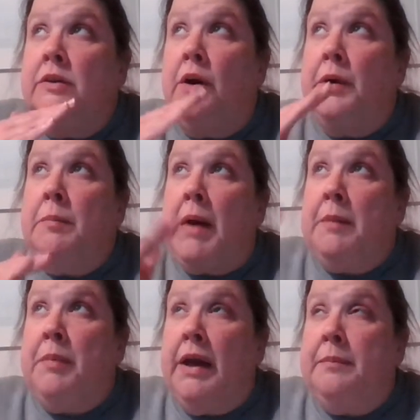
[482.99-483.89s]
knowing my
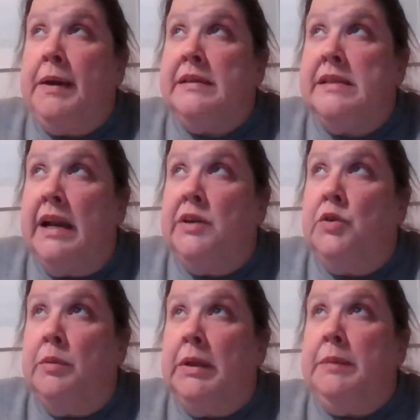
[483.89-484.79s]
bike pace that I
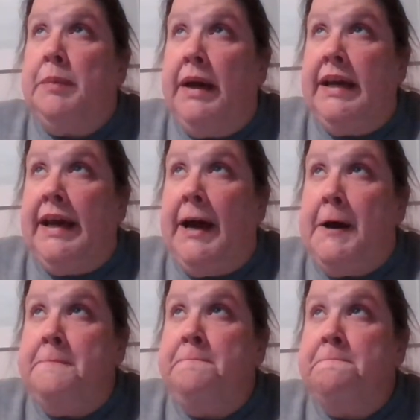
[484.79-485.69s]
normally bike at.